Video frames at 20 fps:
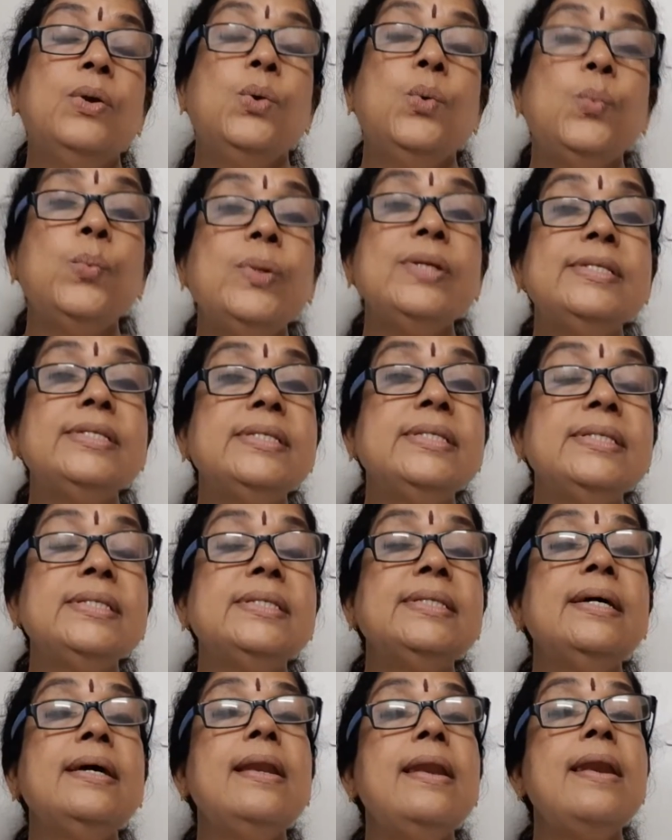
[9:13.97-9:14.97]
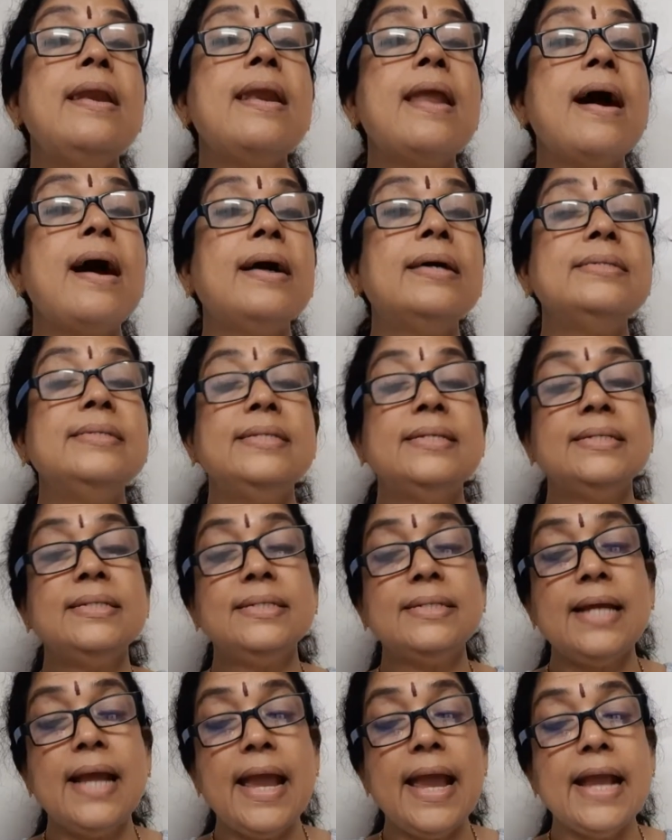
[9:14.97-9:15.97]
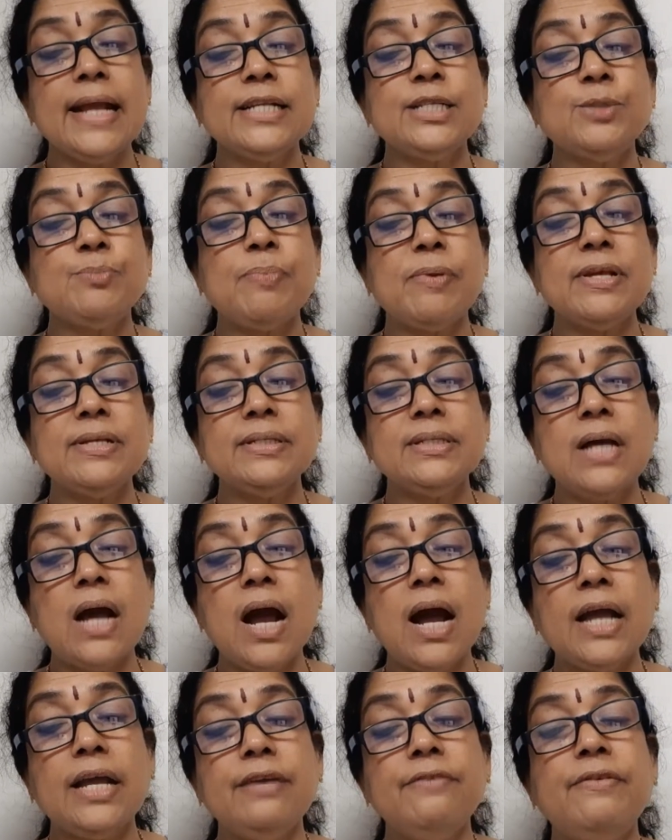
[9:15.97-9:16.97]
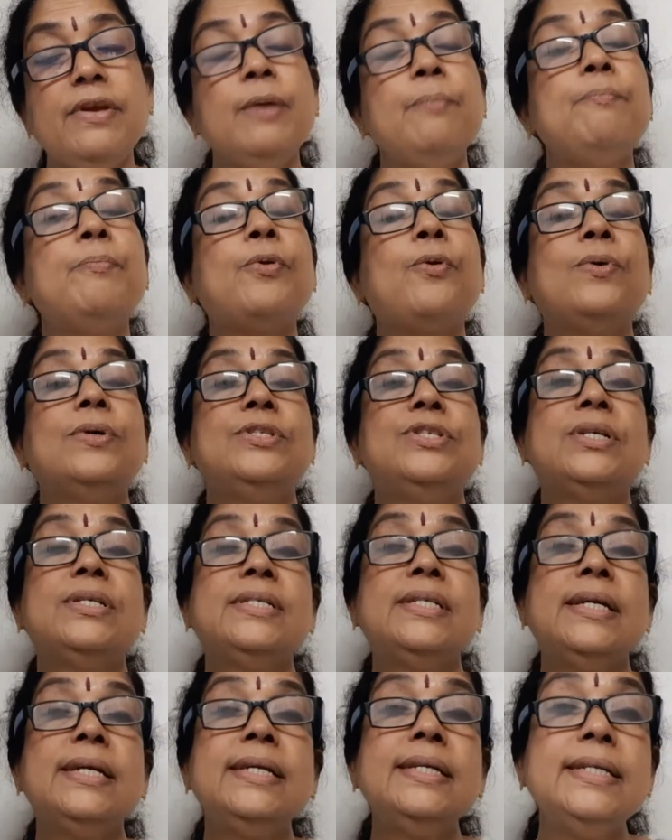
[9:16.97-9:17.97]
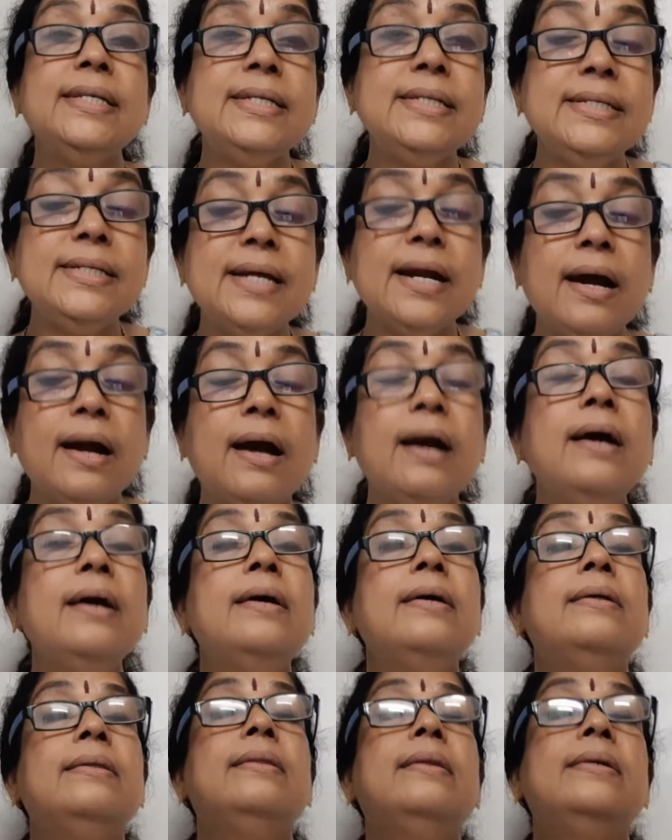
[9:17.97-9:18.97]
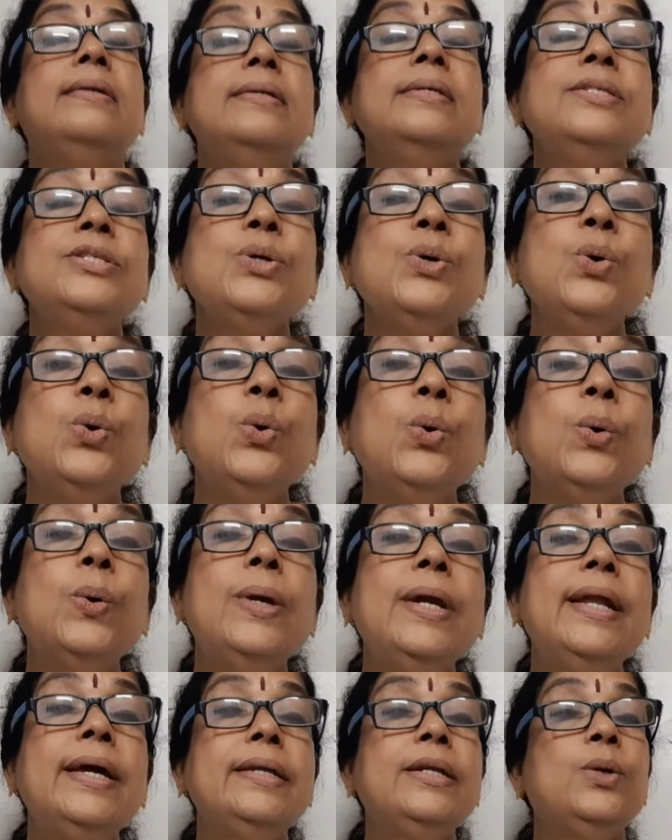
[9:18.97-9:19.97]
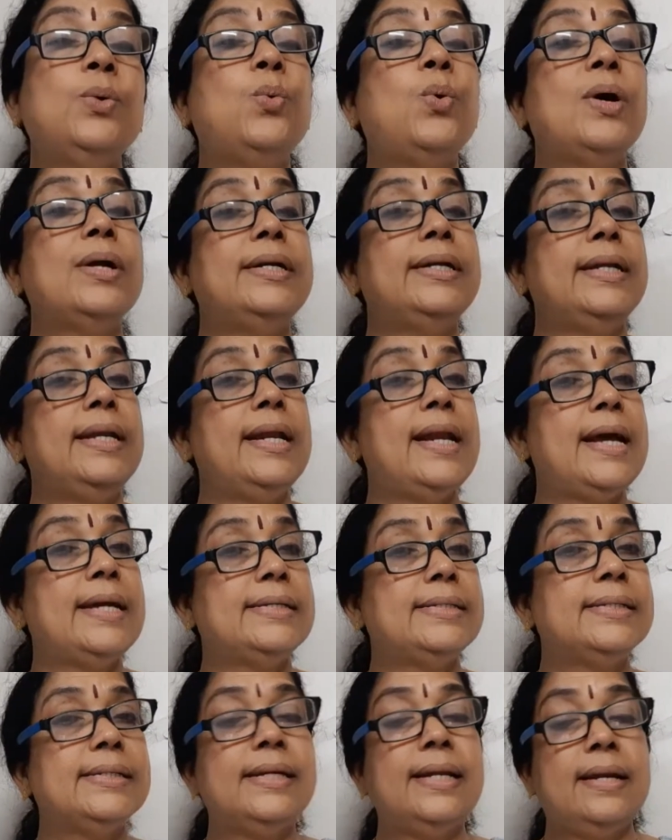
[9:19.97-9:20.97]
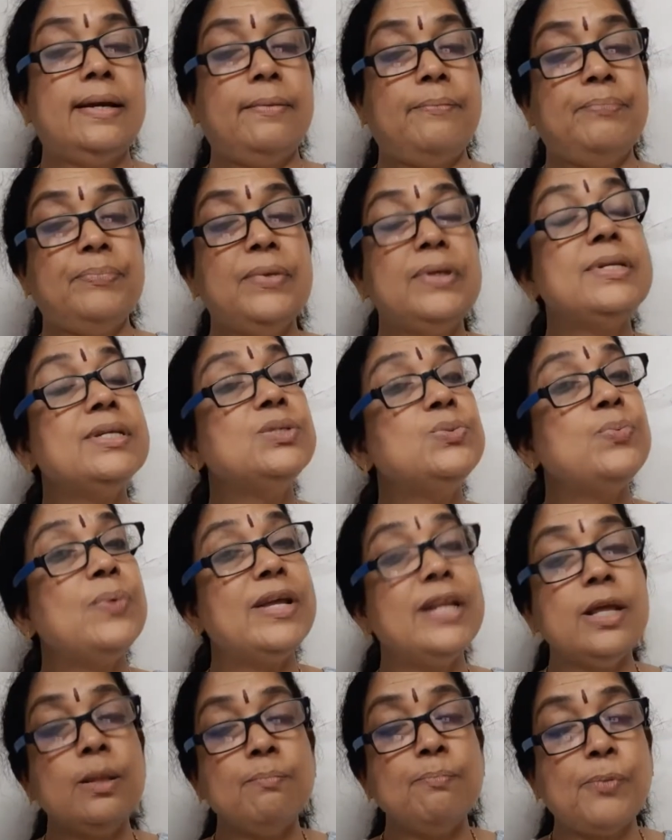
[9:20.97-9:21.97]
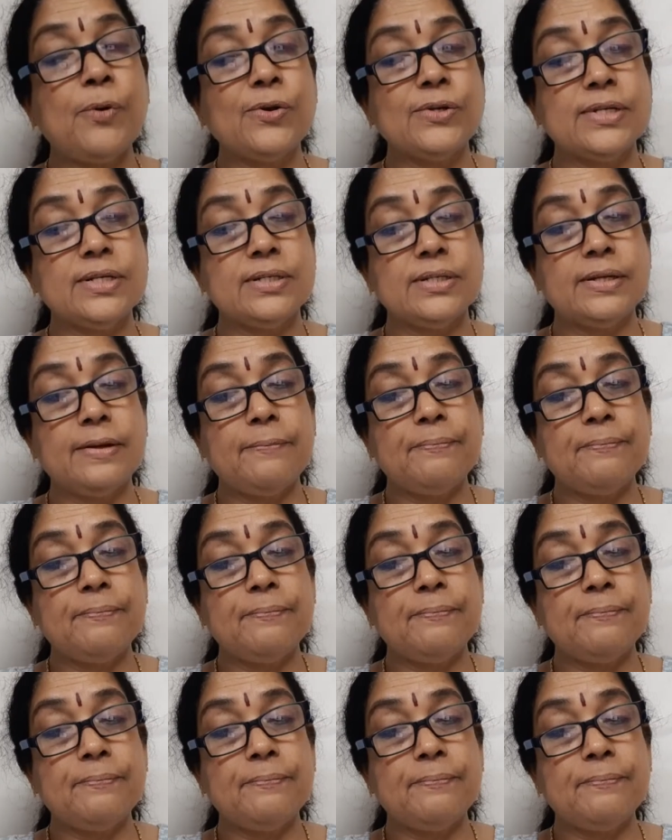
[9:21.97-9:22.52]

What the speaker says: Which is the largest express highway project in India? That is Golden Quadrilateral. It is very important.